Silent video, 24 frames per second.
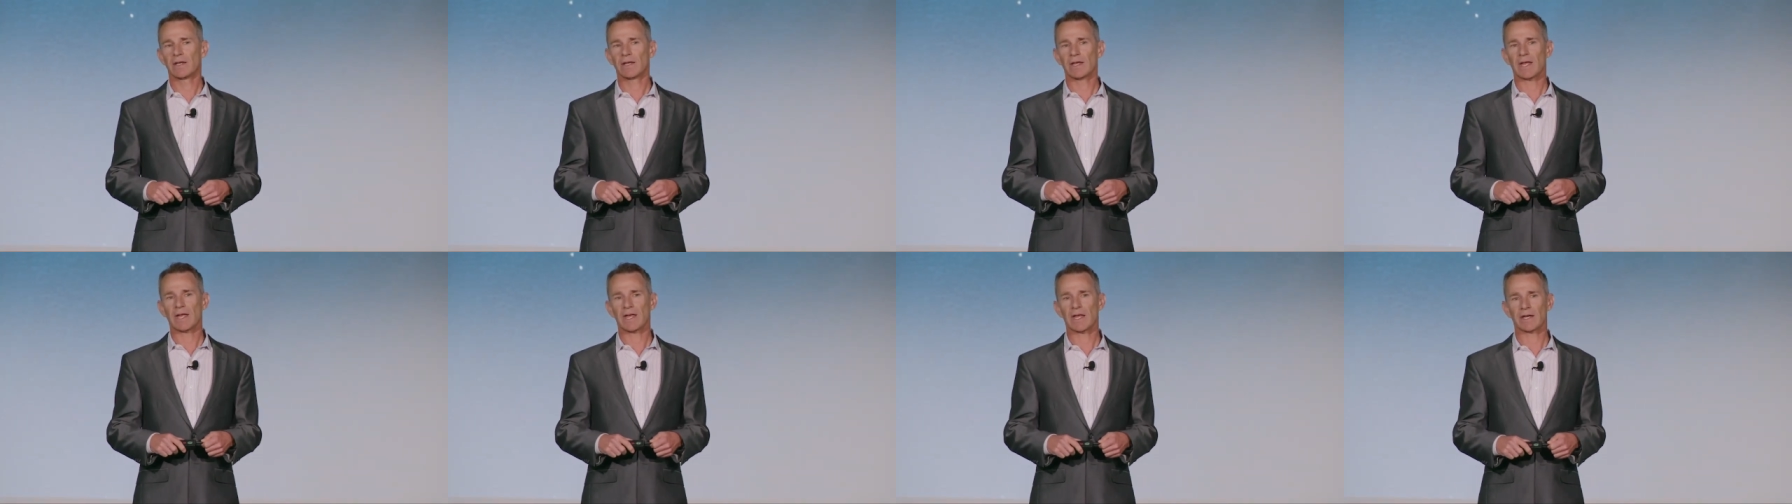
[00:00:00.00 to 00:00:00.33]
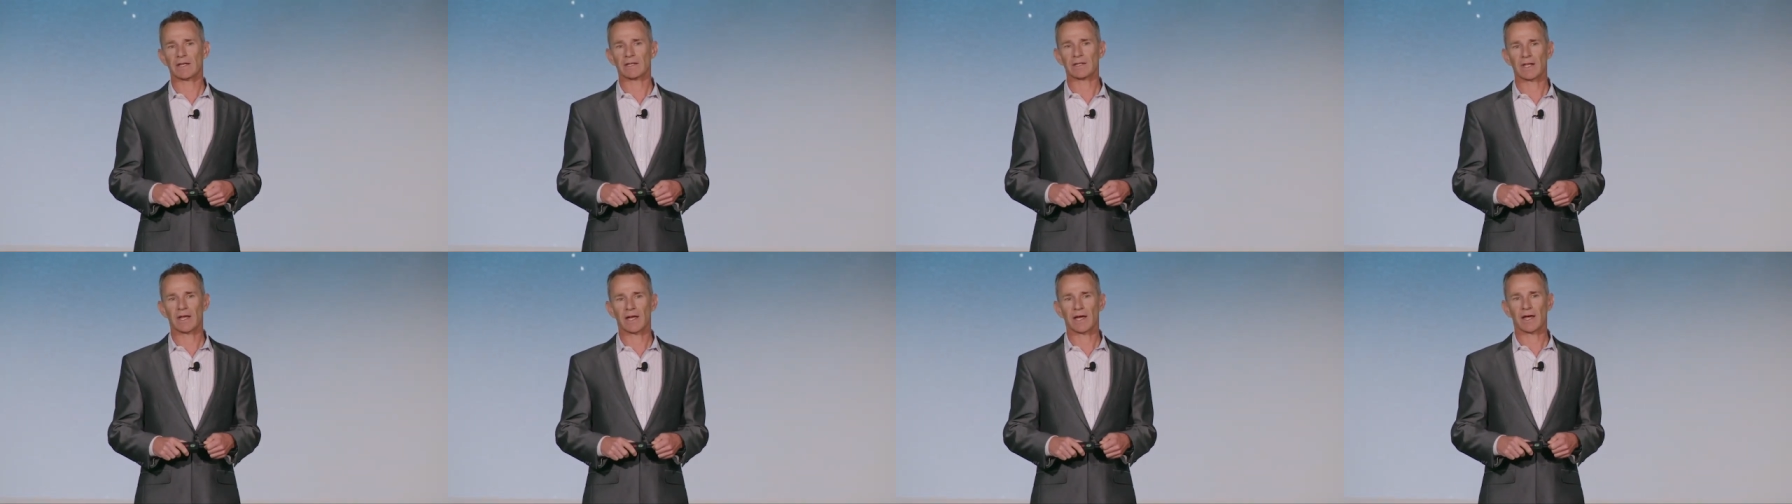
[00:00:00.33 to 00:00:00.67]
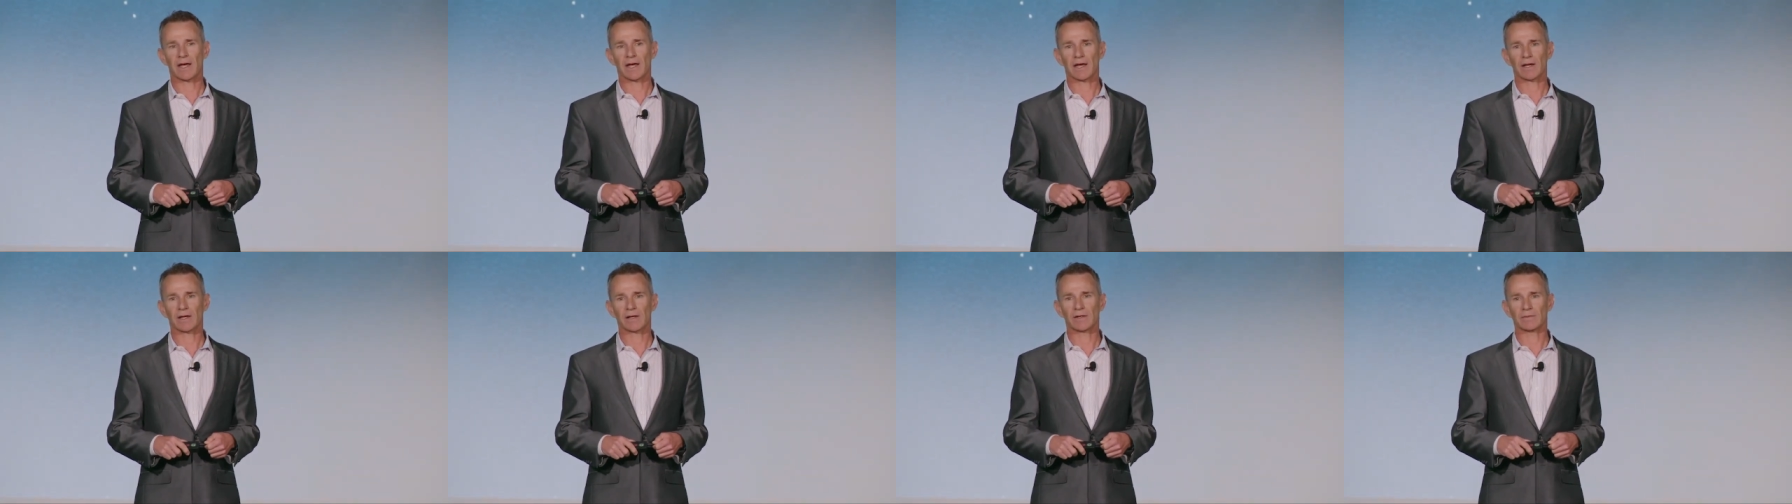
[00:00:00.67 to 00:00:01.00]
And
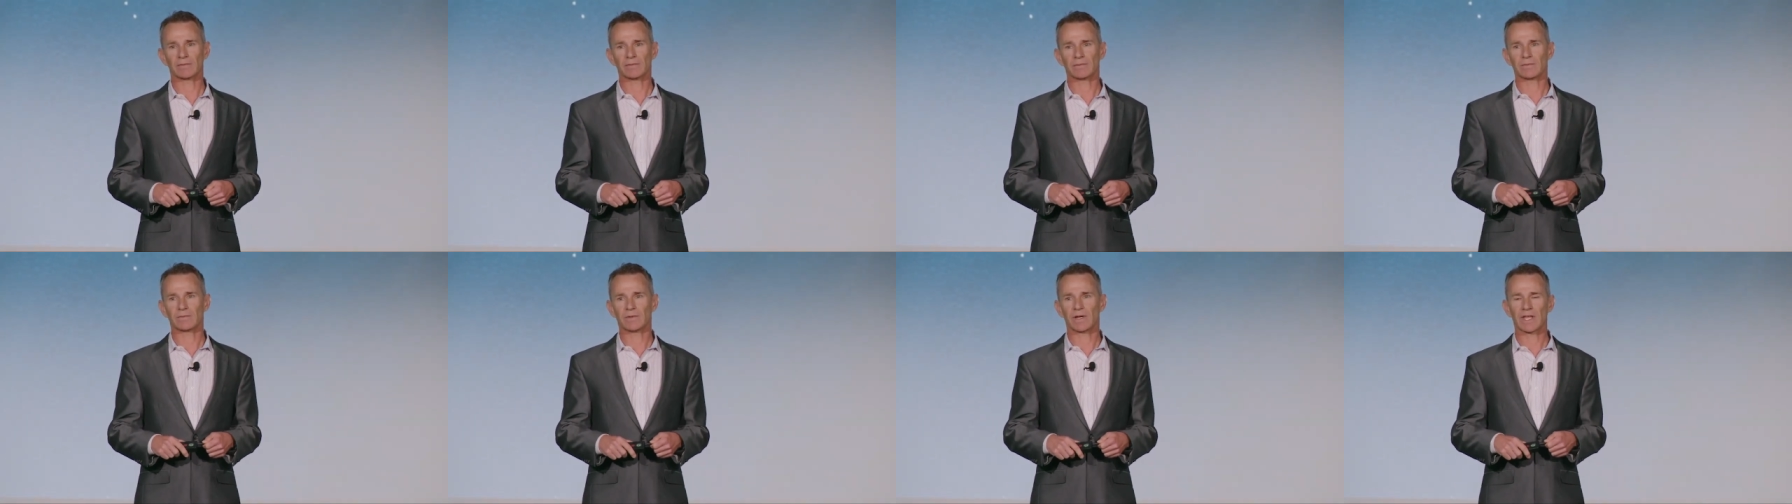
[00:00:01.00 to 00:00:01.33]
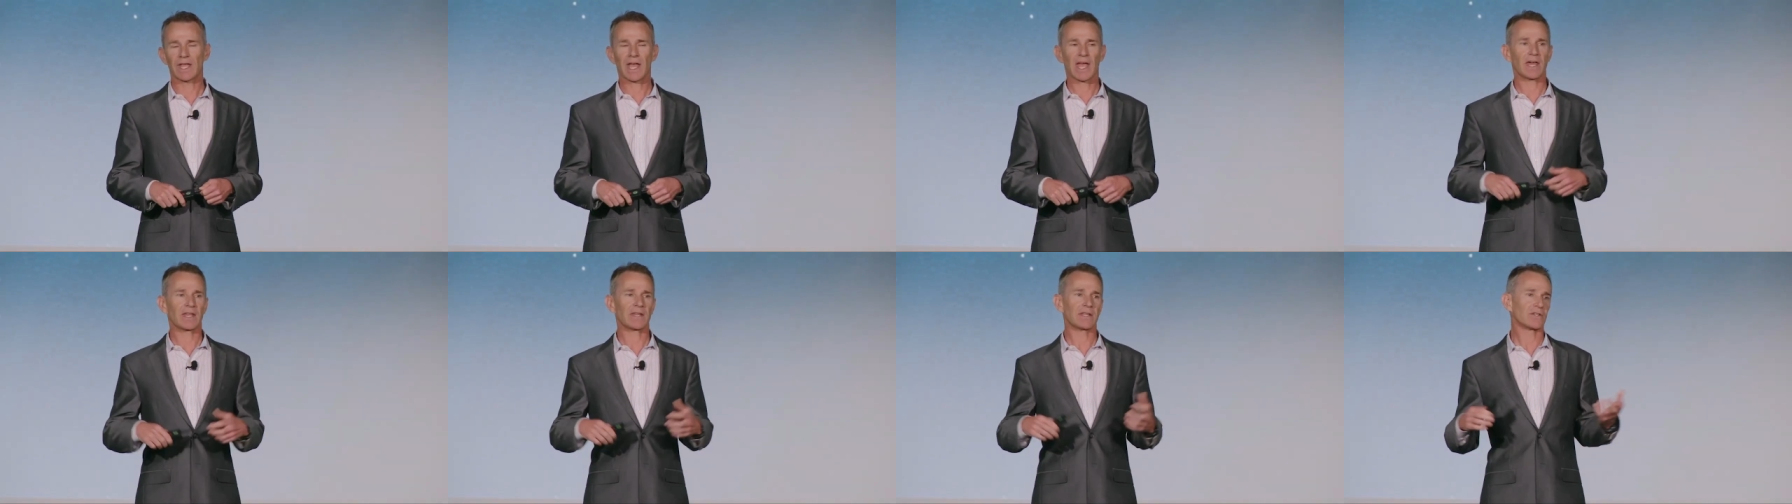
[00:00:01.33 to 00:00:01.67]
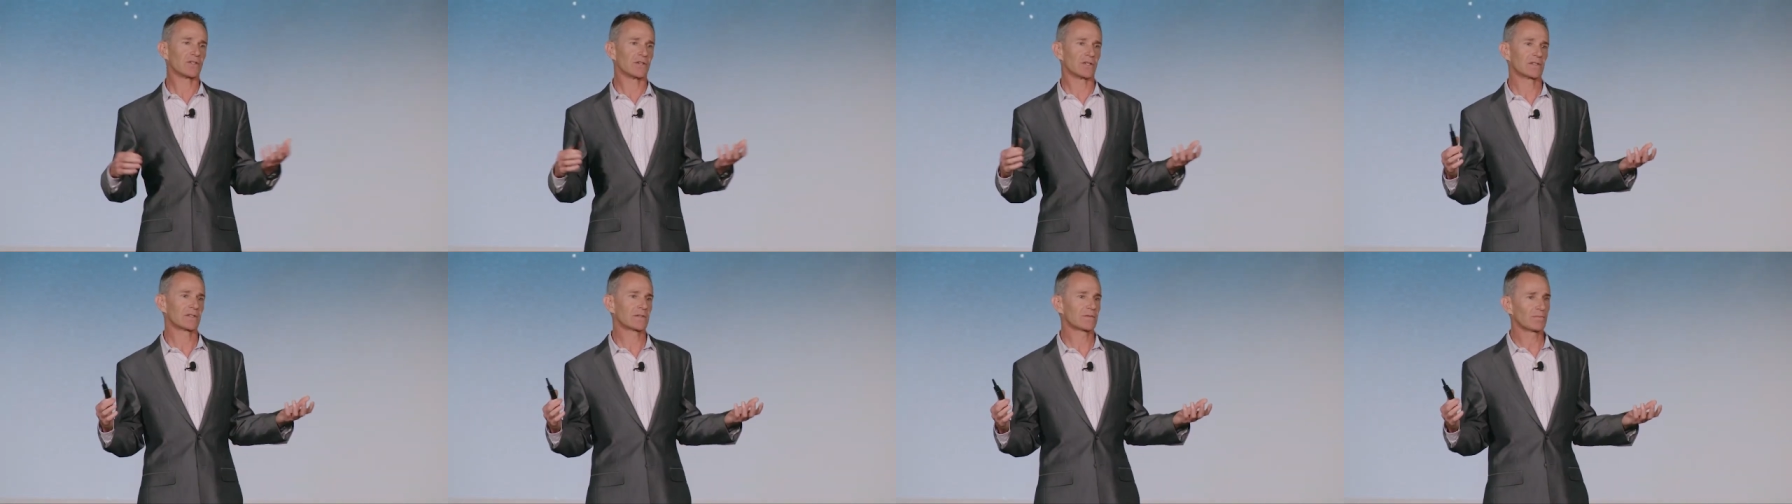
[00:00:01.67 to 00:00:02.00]
again,
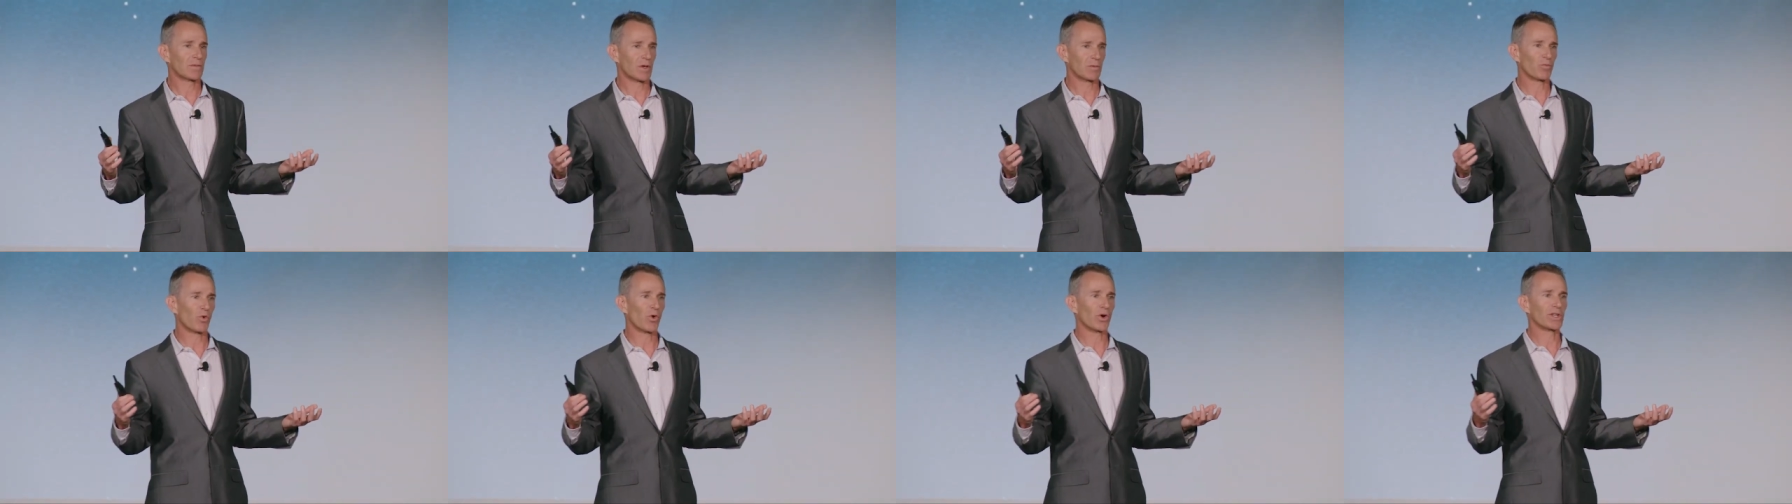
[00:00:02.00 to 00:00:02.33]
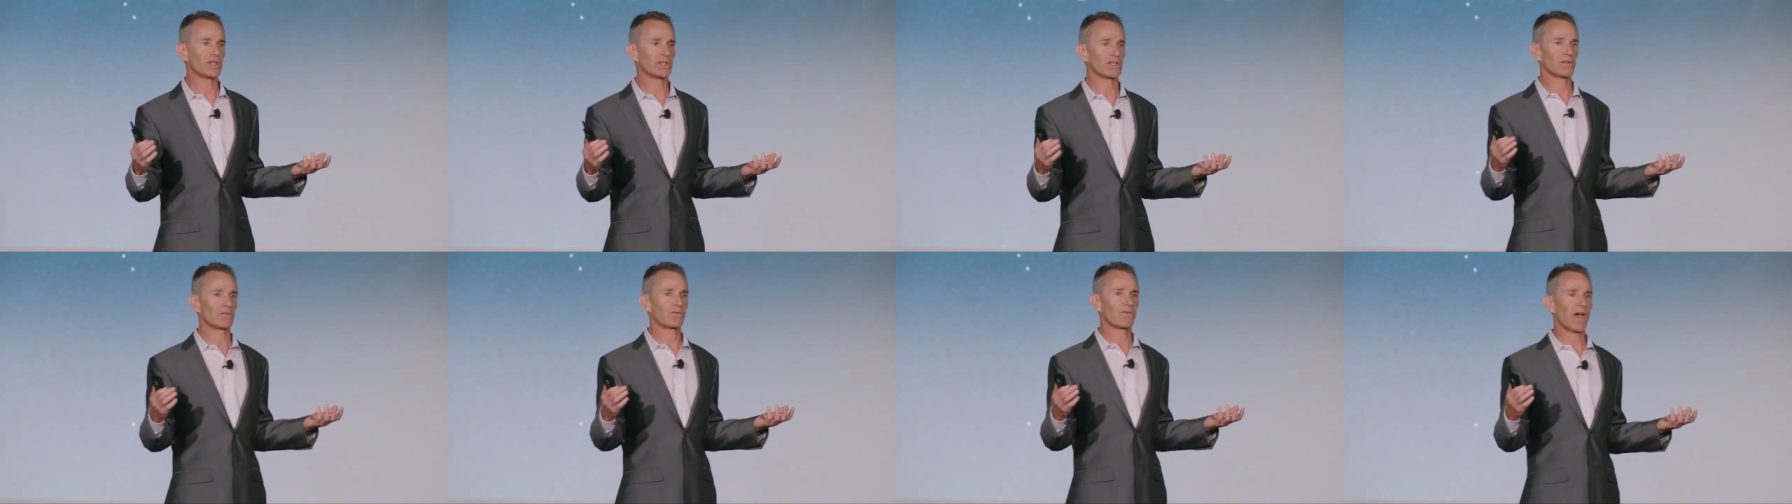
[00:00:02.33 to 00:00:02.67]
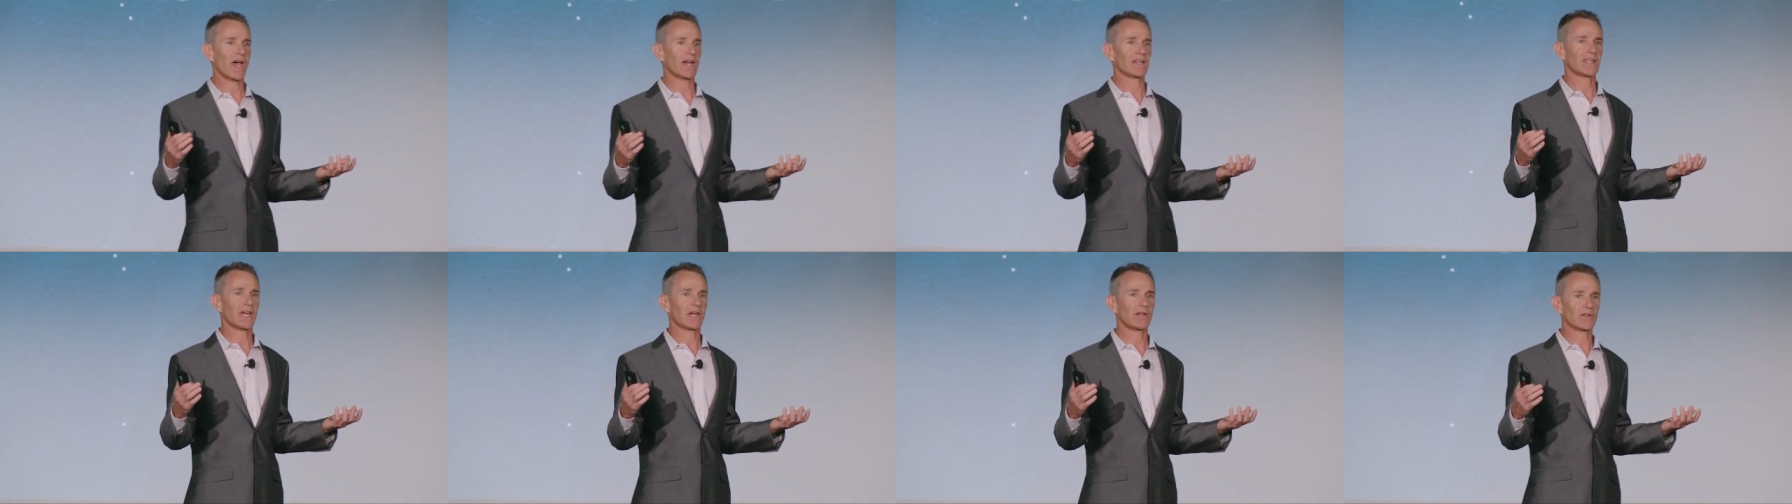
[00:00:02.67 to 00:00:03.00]
it pointed to the
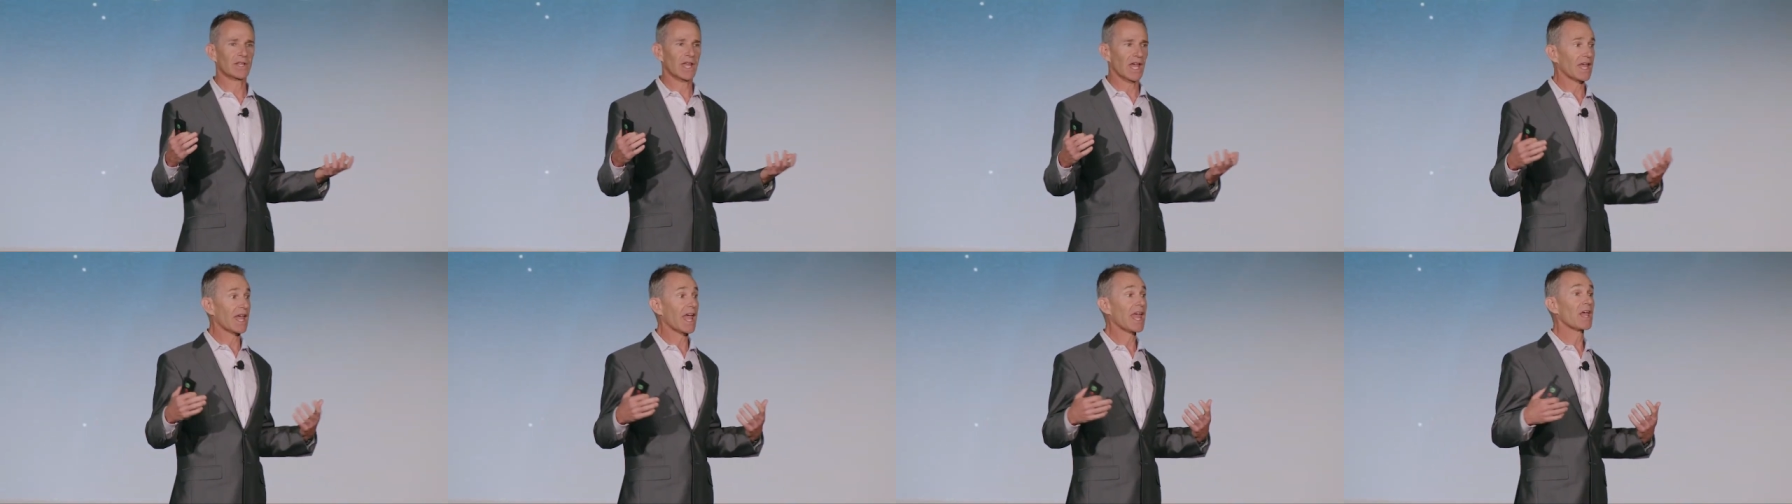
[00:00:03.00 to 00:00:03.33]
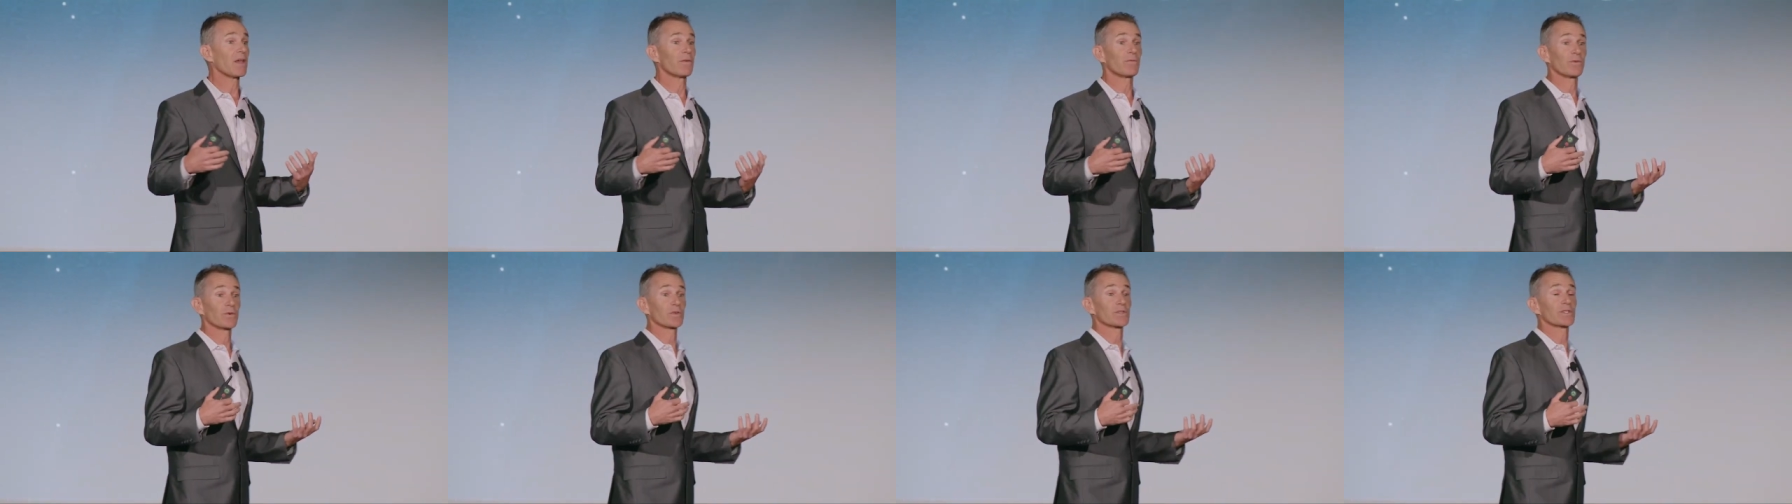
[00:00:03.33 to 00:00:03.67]
fact that, okay, hey, for